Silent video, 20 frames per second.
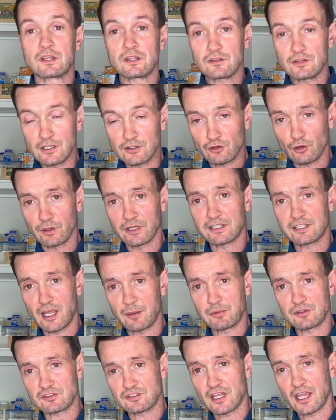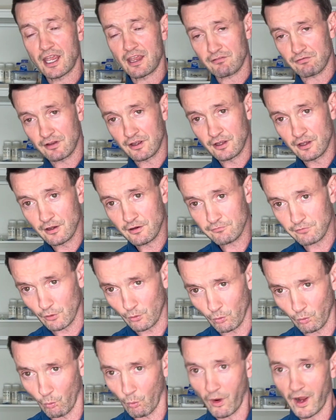these early chemists gave
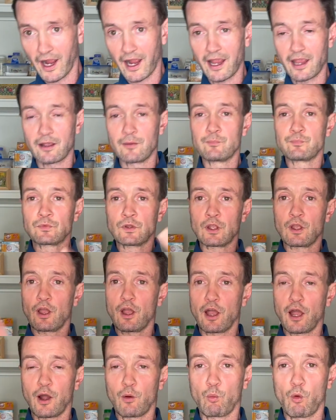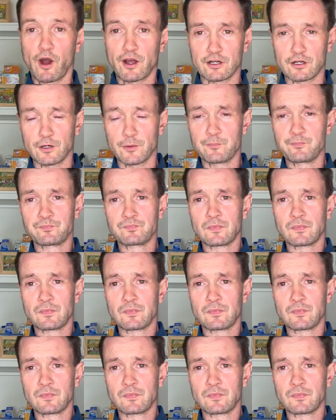for why water